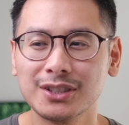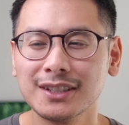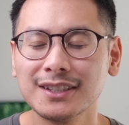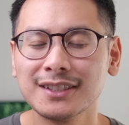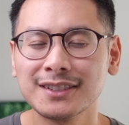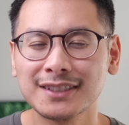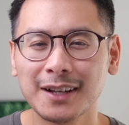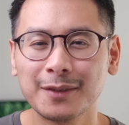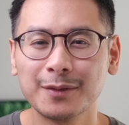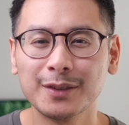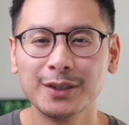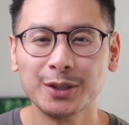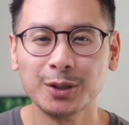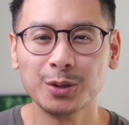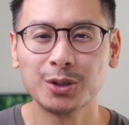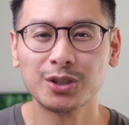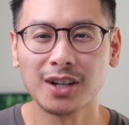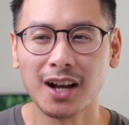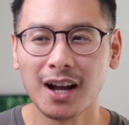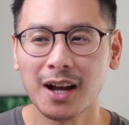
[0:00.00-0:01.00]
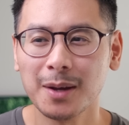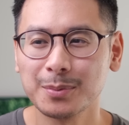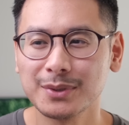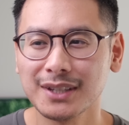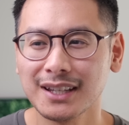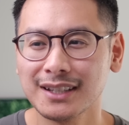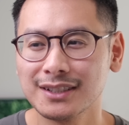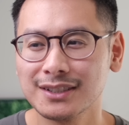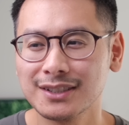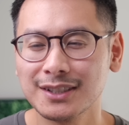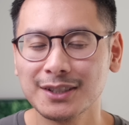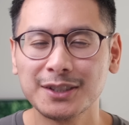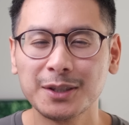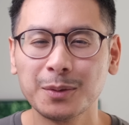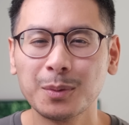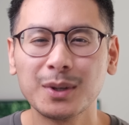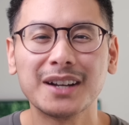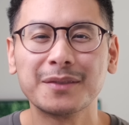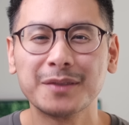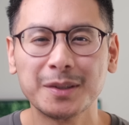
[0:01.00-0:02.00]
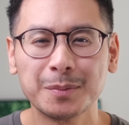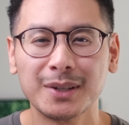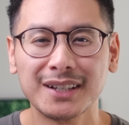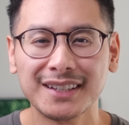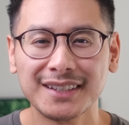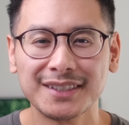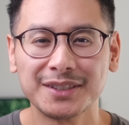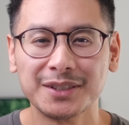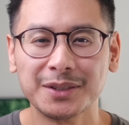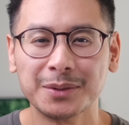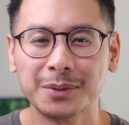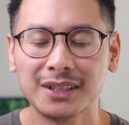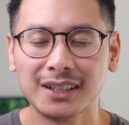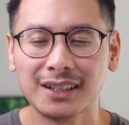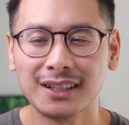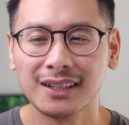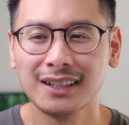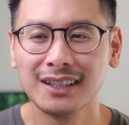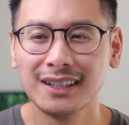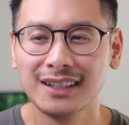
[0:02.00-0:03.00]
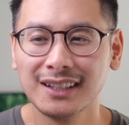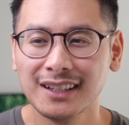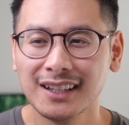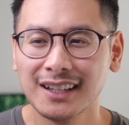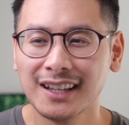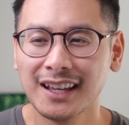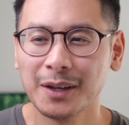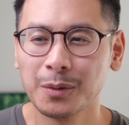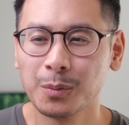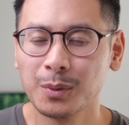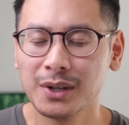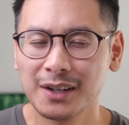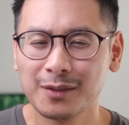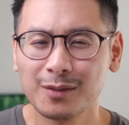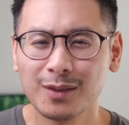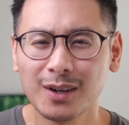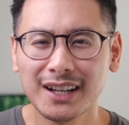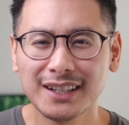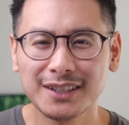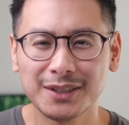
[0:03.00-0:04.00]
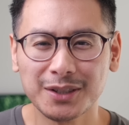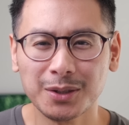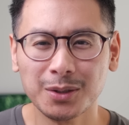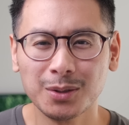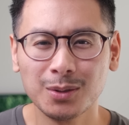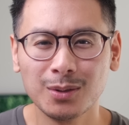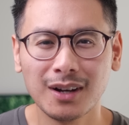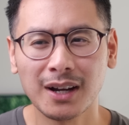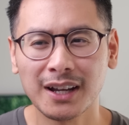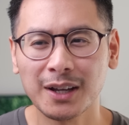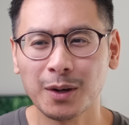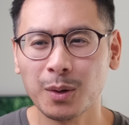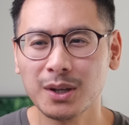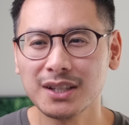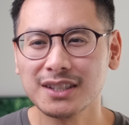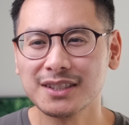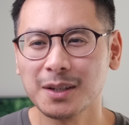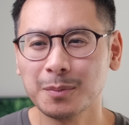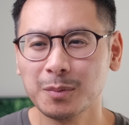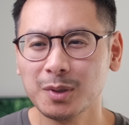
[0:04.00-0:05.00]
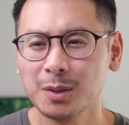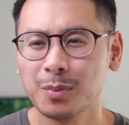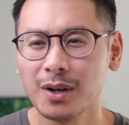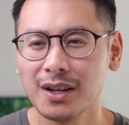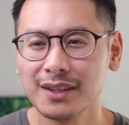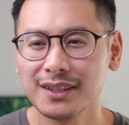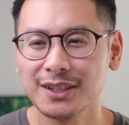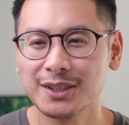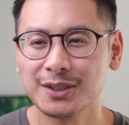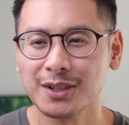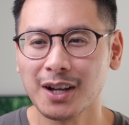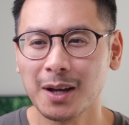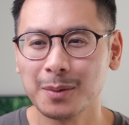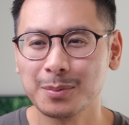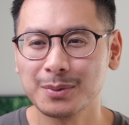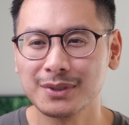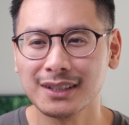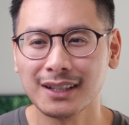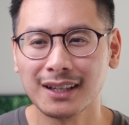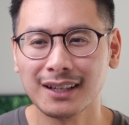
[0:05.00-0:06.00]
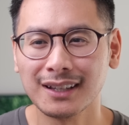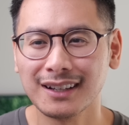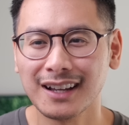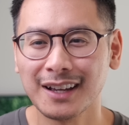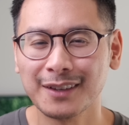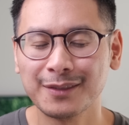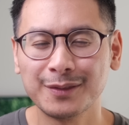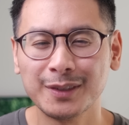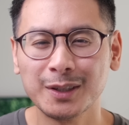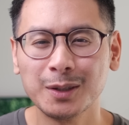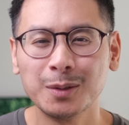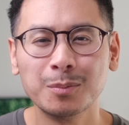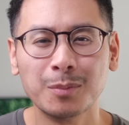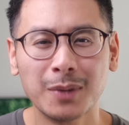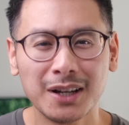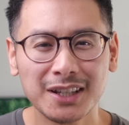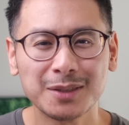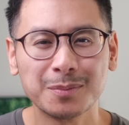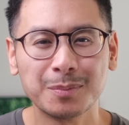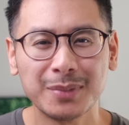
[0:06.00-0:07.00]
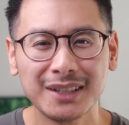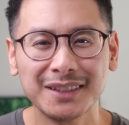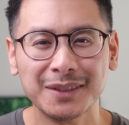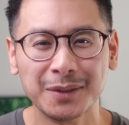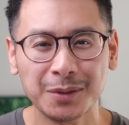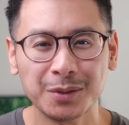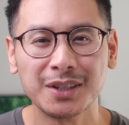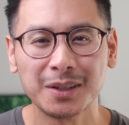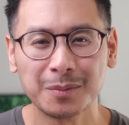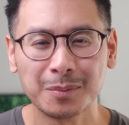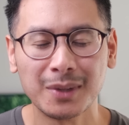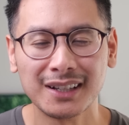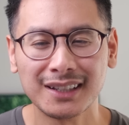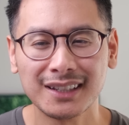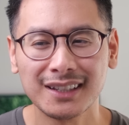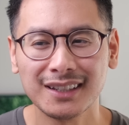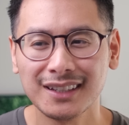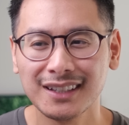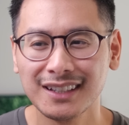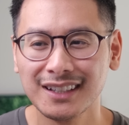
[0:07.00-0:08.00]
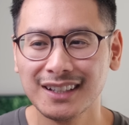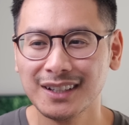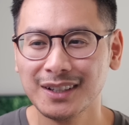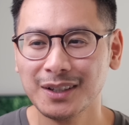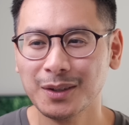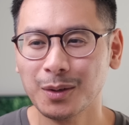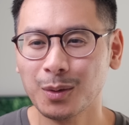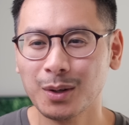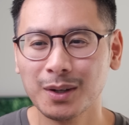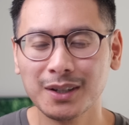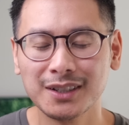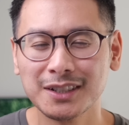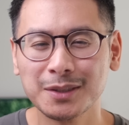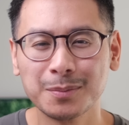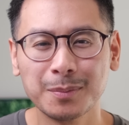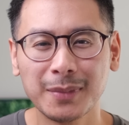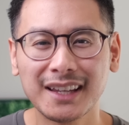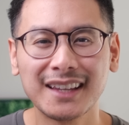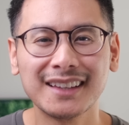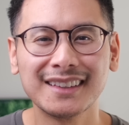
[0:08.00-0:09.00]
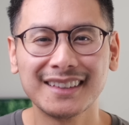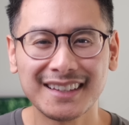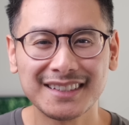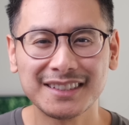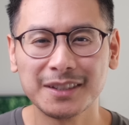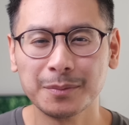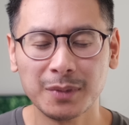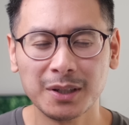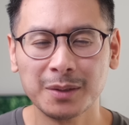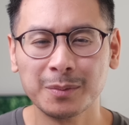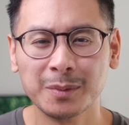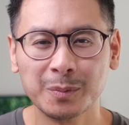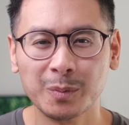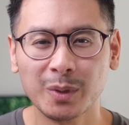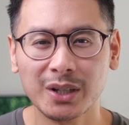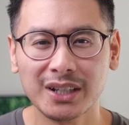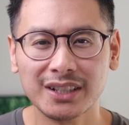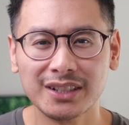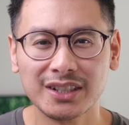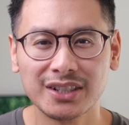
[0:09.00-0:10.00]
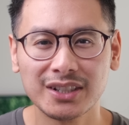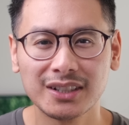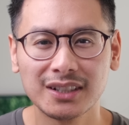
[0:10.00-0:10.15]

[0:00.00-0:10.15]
to discover new shops and just to see what everybody is doing. And whenever I do, I always stumble upon these shops that I feel must be losing money or just making less than minimum wage.